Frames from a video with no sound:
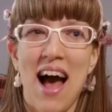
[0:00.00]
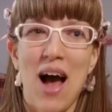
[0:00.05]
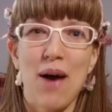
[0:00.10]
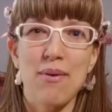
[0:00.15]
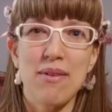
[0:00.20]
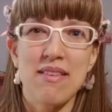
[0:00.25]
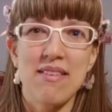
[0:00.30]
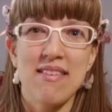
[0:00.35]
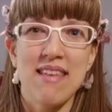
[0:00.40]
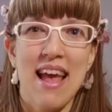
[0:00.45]

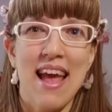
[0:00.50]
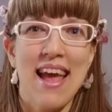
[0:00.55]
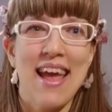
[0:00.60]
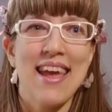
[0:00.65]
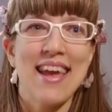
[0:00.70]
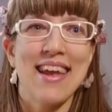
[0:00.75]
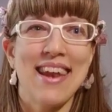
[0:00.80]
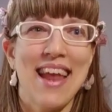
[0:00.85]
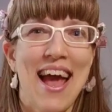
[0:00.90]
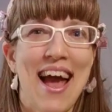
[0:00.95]
I would
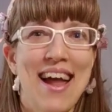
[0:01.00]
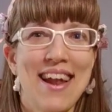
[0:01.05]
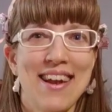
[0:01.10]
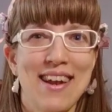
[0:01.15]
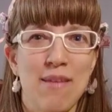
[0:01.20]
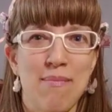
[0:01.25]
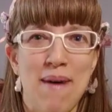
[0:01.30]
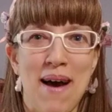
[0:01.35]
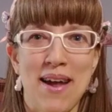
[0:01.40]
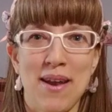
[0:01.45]
say it
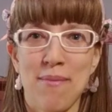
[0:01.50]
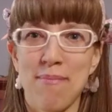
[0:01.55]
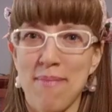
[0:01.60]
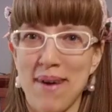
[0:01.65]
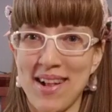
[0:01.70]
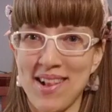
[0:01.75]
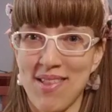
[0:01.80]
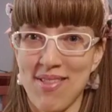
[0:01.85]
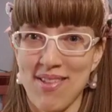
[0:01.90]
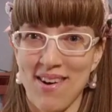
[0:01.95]
added about a
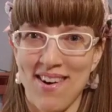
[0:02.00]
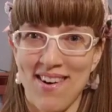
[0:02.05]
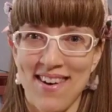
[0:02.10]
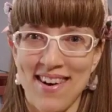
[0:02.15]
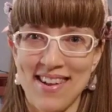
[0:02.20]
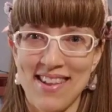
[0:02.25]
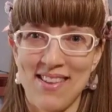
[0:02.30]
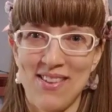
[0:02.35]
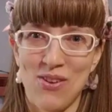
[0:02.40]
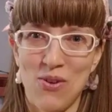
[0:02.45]
month
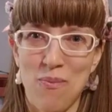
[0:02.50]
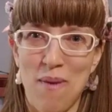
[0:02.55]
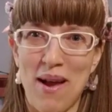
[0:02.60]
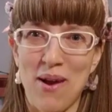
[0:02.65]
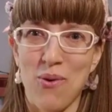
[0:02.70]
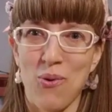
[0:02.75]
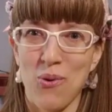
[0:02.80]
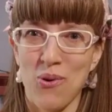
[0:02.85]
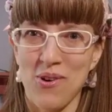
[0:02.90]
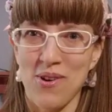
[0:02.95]
on to
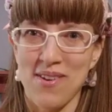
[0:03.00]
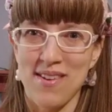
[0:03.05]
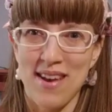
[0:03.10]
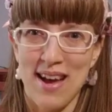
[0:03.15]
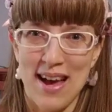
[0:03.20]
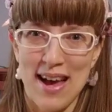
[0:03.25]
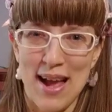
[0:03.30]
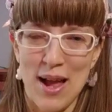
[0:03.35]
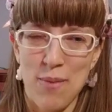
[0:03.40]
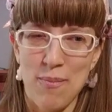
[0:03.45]
my order
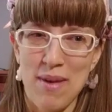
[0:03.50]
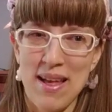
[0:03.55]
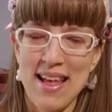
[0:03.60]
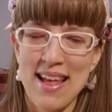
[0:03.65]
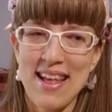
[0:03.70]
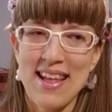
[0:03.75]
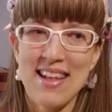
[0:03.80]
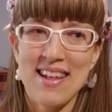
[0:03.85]
time.